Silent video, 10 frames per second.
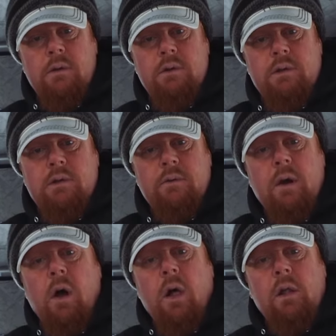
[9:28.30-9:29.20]
just
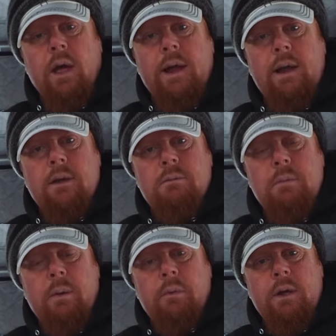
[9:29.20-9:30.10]
all line has
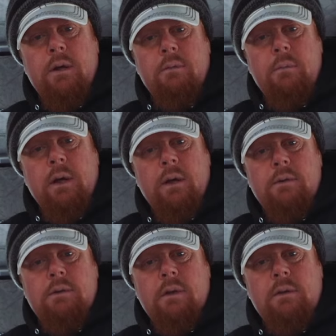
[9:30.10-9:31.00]
memory
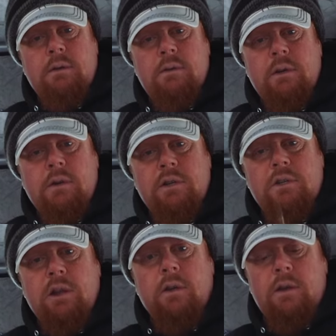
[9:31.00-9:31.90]
because it's that's
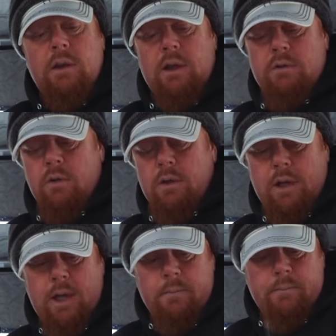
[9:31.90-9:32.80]
just the nature of the
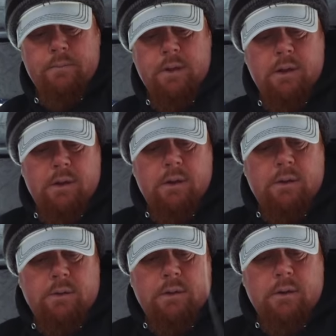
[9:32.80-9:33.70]
game.
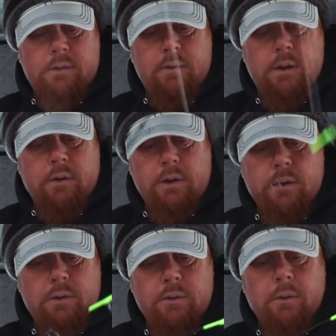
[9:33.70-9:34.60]
There we
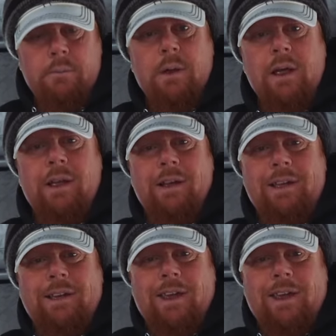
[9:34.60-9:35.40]
go. Oh, it